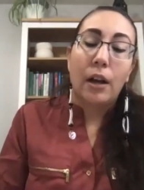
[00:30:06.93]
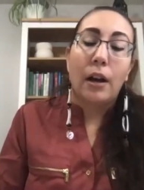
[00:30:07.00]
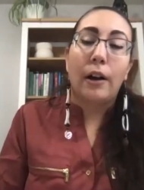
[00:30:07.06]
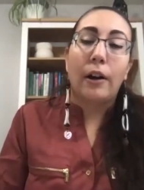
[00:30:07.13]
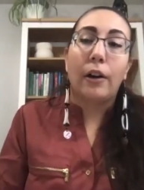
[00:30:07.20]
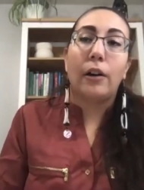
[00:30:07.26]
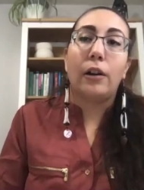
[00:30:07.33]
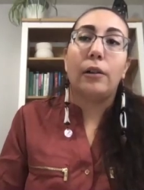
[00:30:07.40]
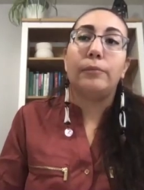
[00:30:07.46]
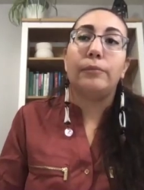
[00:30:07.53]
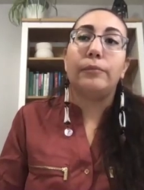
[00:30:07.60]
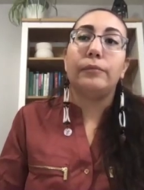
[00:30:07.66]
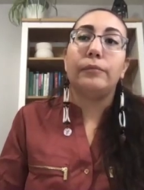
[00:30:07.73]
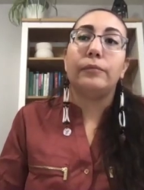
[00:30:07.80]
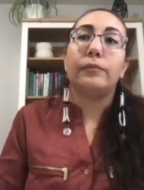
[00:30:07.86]

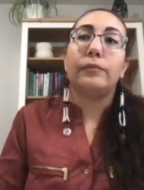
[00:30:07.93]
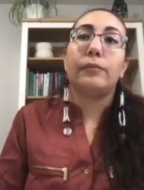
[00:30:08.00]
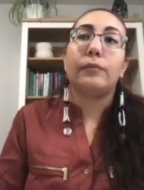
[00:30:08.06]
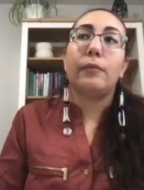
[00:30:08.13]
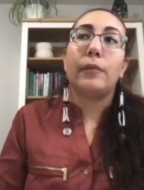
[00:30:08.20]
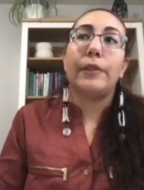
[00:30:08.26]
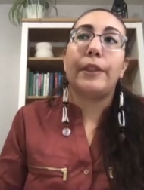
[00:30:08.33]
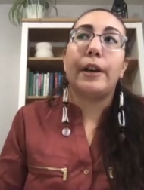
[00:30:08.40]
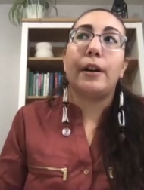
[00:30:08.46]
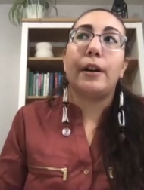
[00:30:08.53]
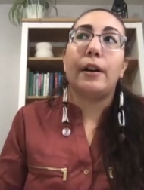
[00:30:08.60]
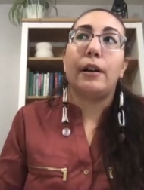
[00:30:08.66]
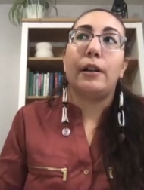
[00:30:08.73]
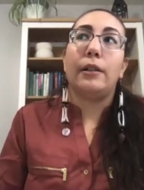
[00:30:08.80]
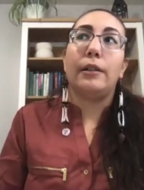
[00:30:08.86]
Um,
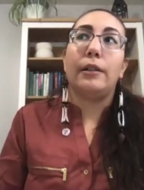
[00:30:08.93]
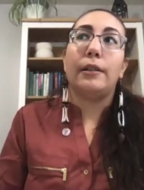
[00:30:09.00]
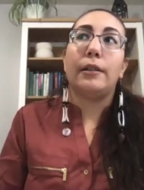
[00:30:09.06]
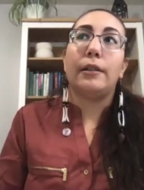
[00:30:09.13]
the